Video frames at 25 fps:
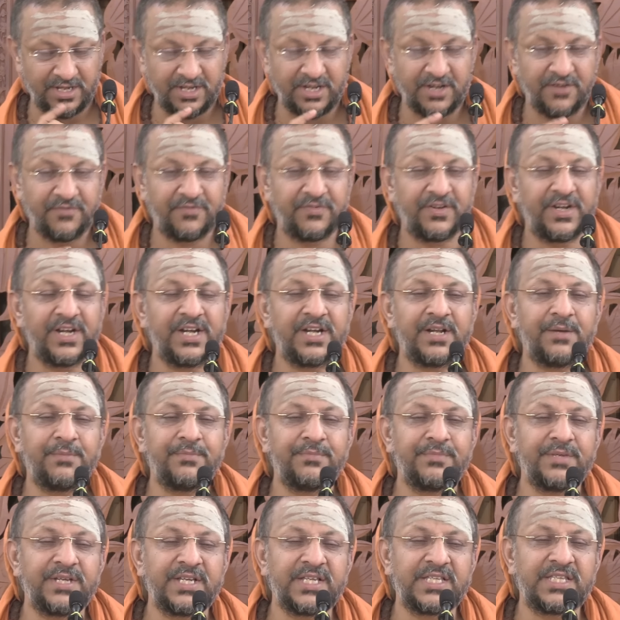
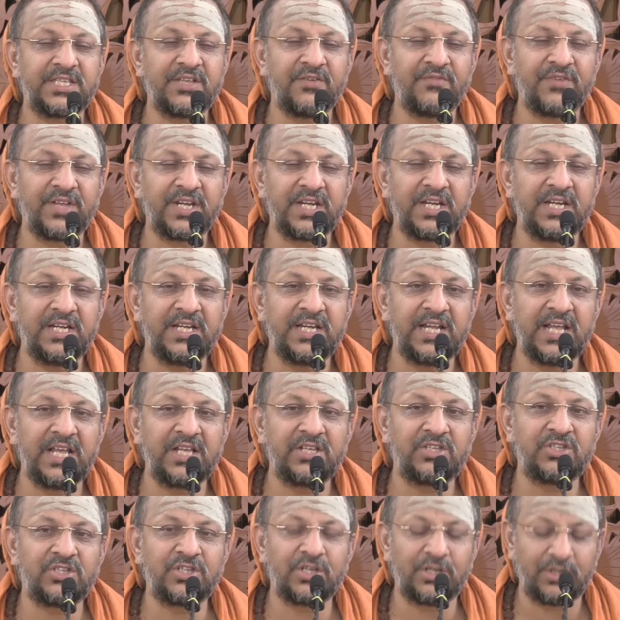Freedom is the very
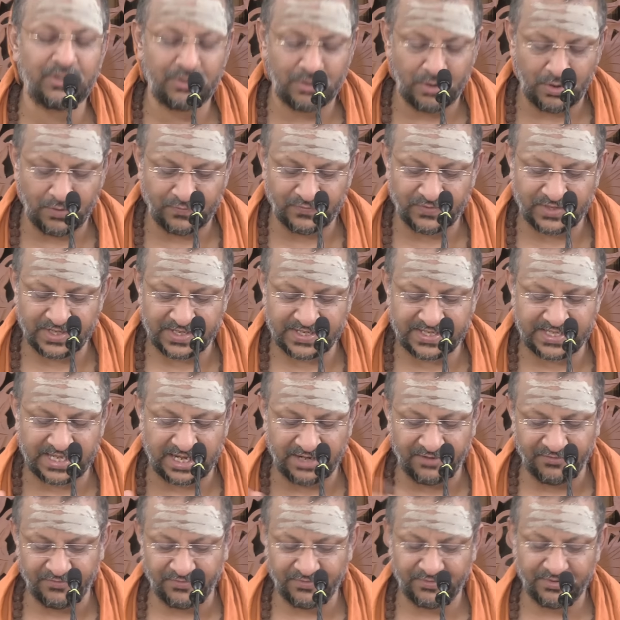nature of the
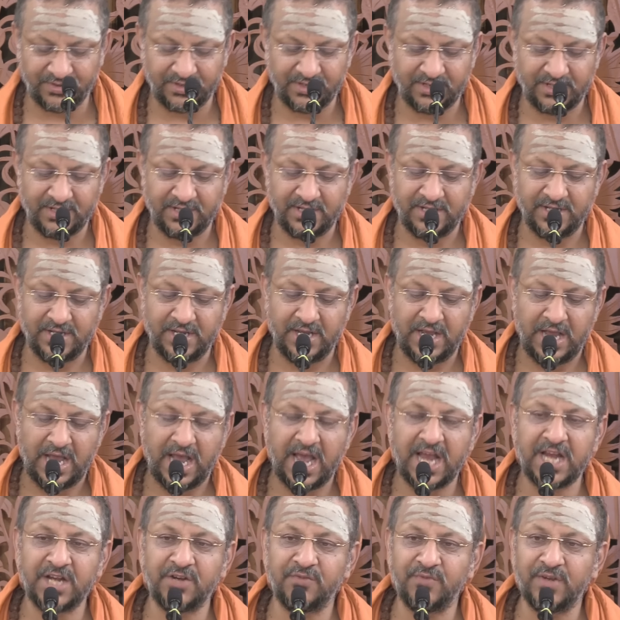self
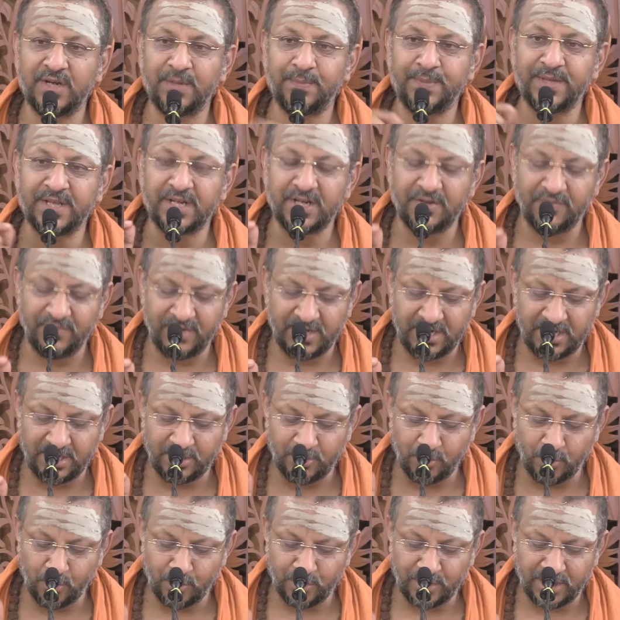and will be revealed
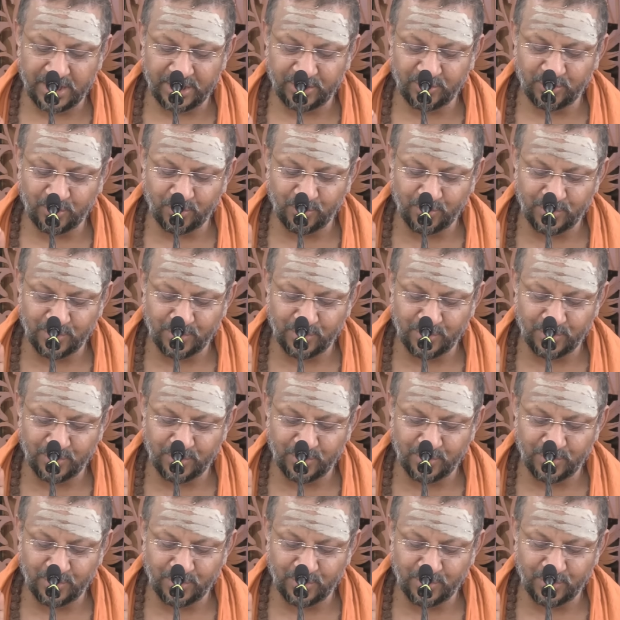only through